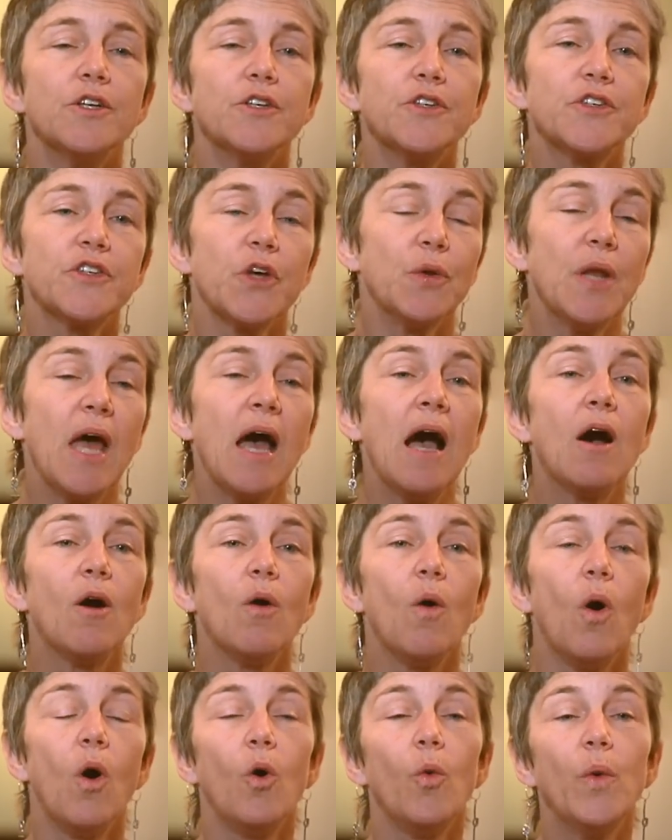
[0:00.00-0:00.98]
So
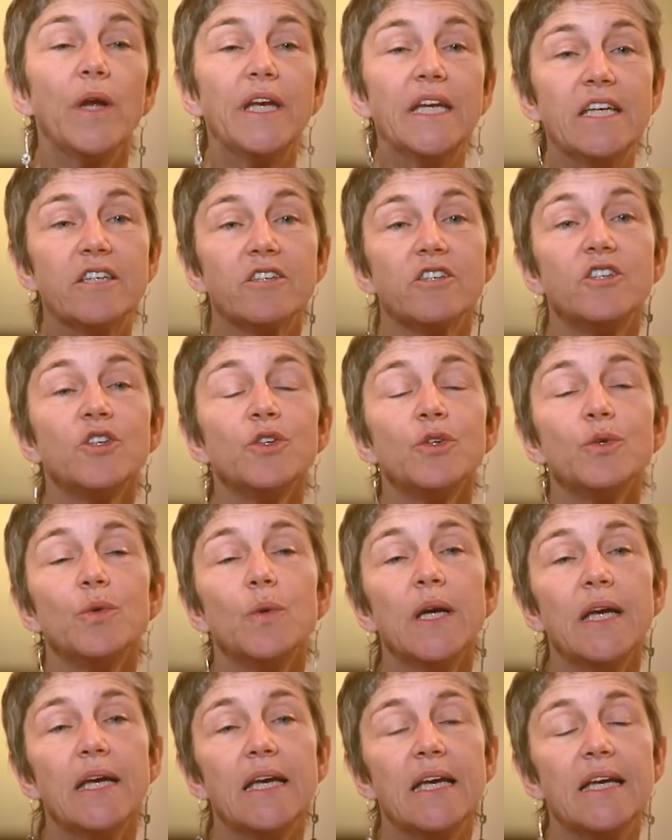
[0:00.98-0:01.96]
now all we need to
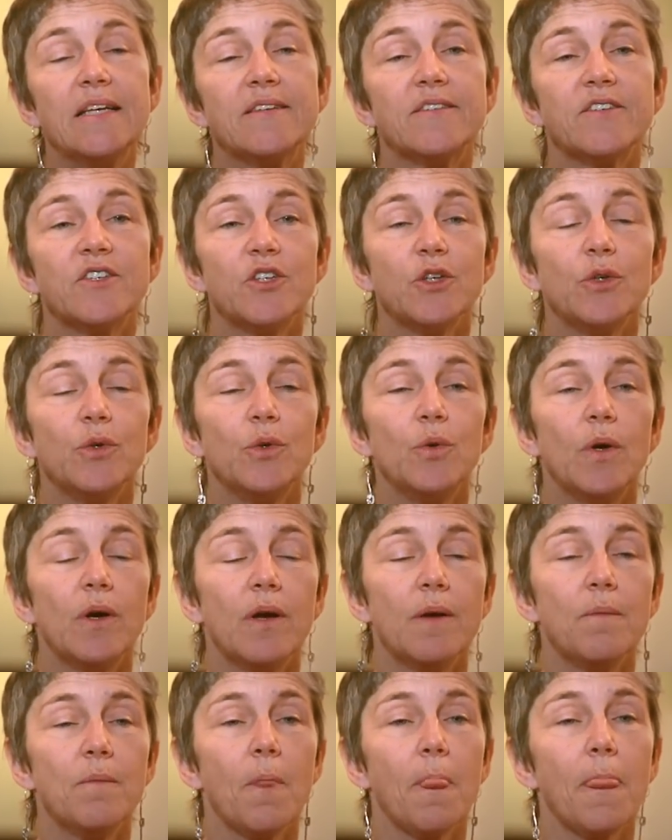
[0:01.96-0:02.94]
do is to
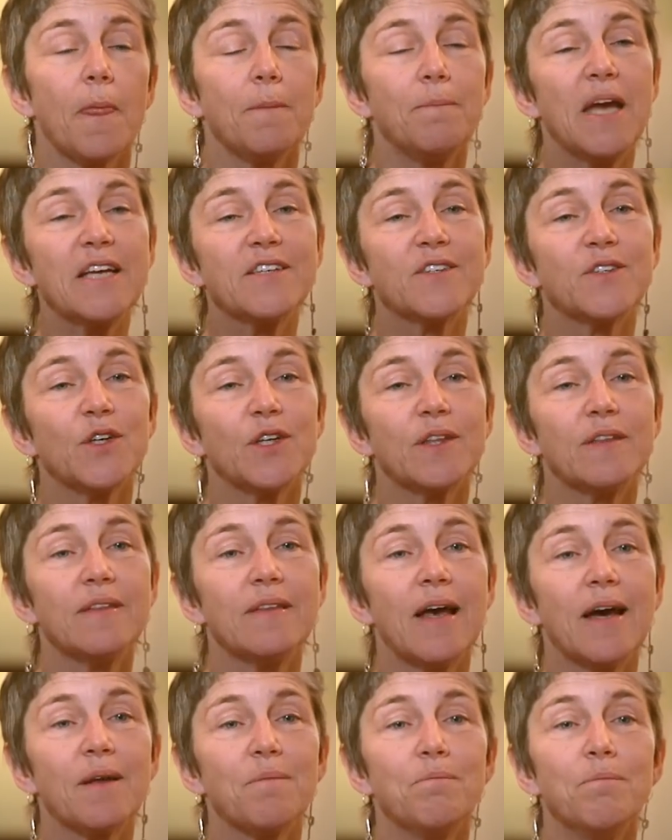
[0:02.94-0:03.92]
make
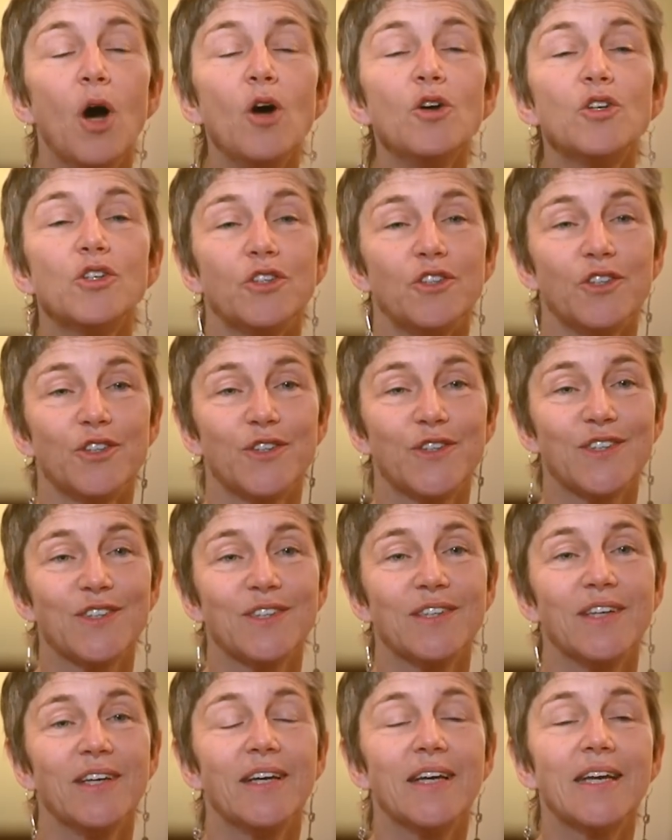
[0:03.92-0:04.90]
certain that
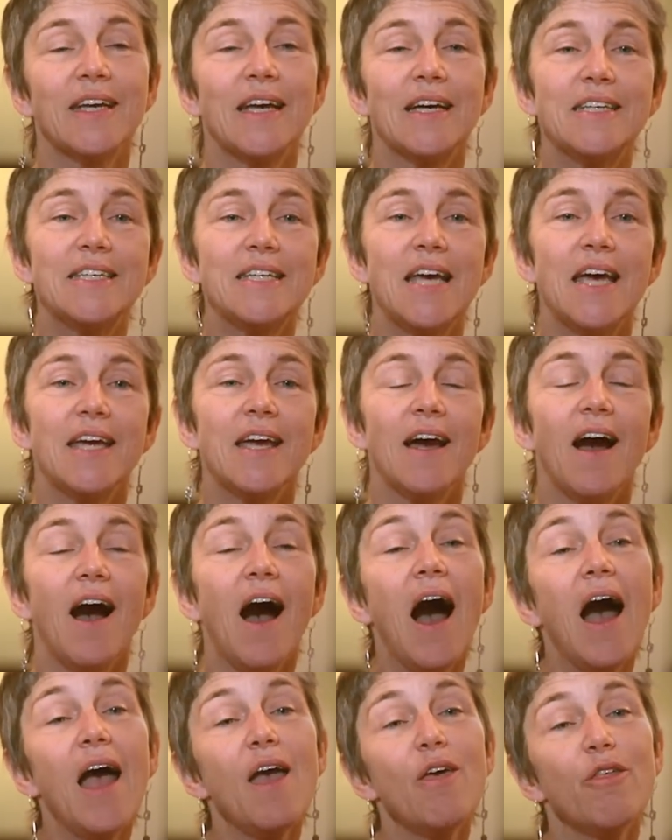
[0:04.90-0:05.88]
modals can take
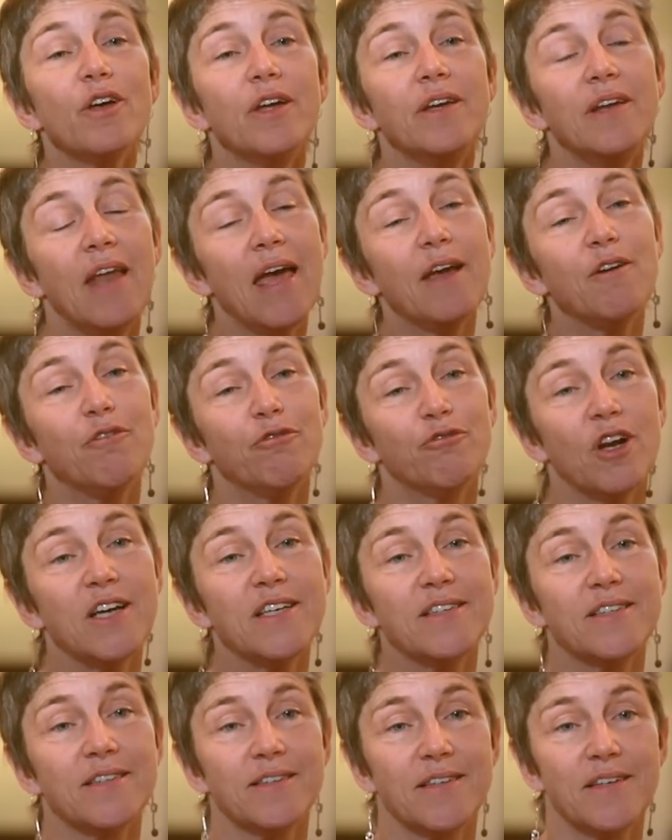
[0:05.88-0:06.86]
either neg
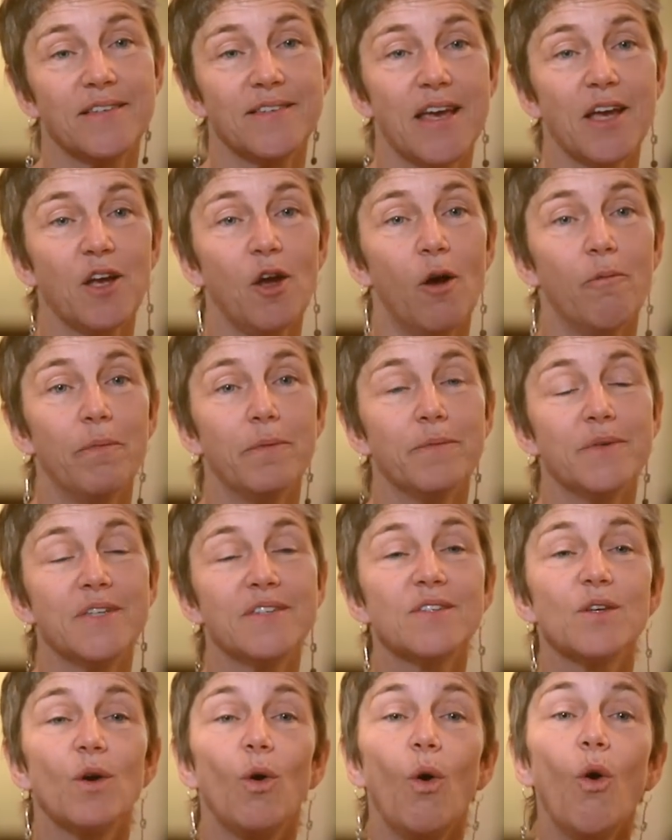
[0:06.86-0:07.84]
phrases as their
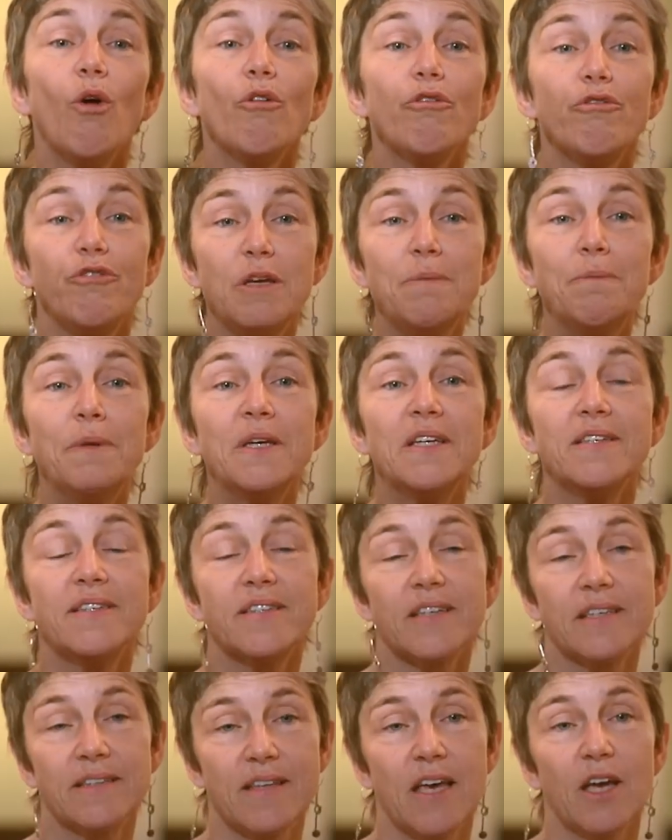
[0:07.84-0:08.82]
complements or
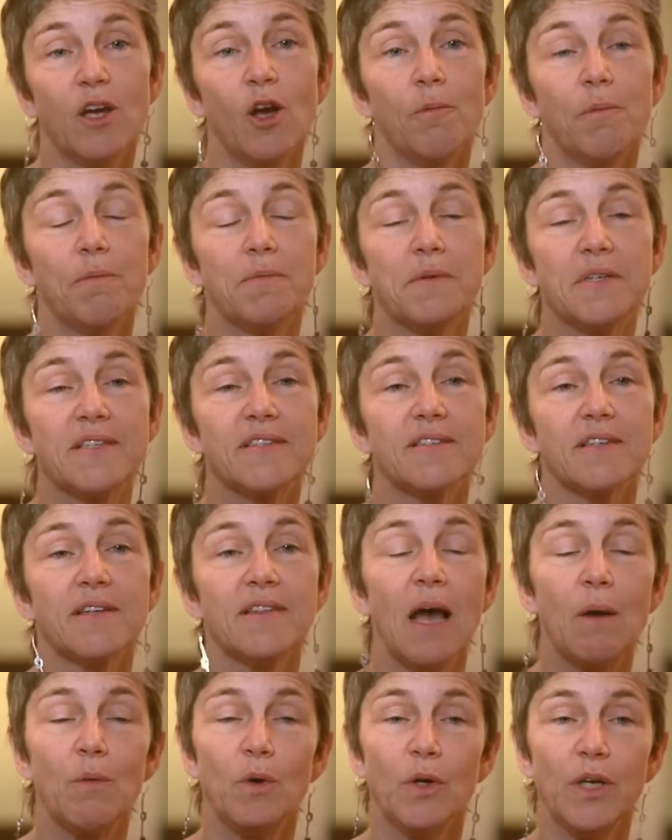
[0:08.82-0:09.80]
VPs as their complements,
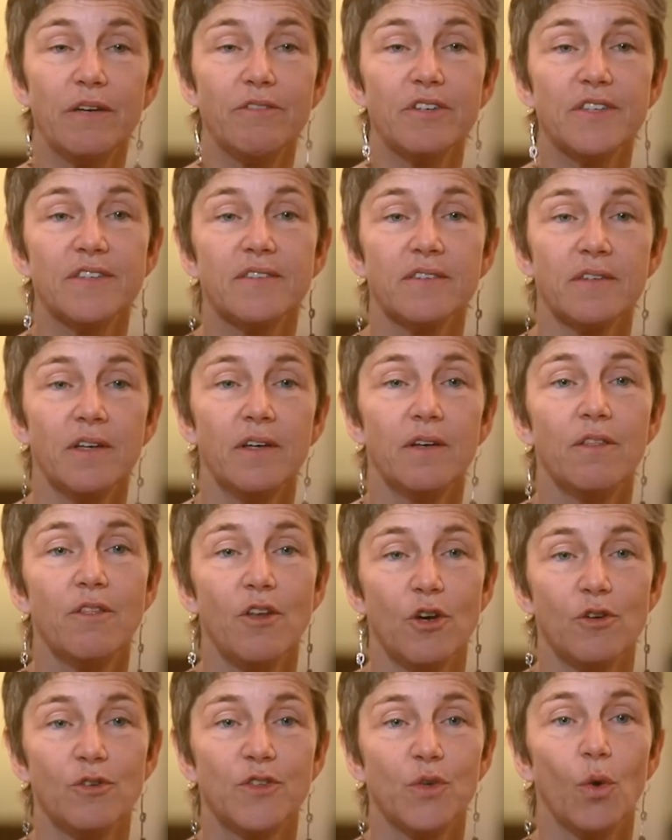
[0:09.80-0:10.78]
and that will give us
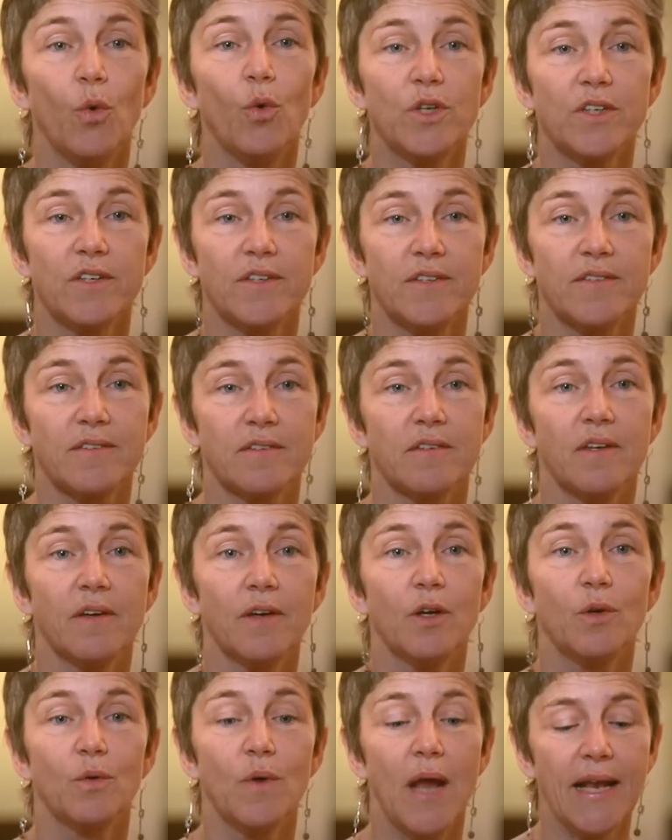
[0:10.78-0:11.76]
those orders
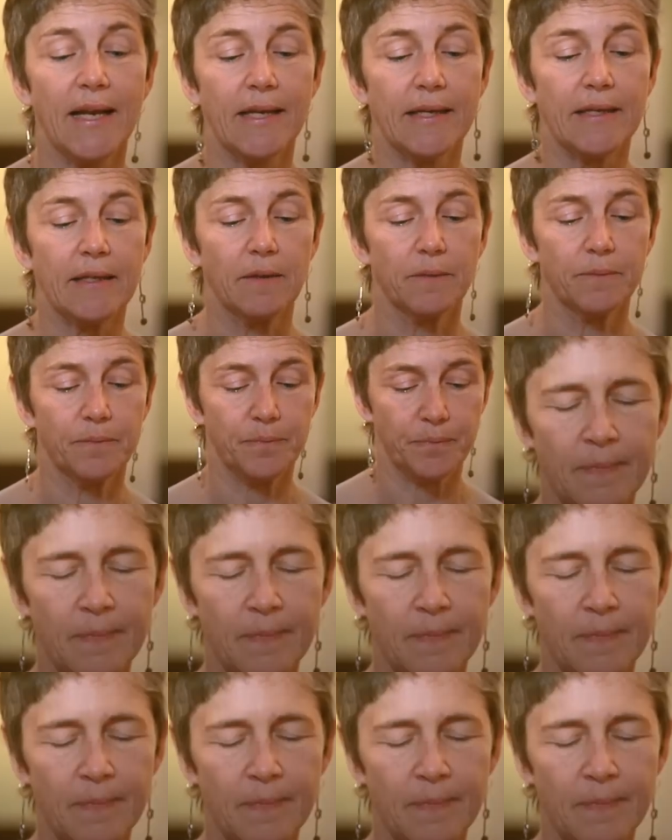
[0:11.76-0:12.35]
correctly.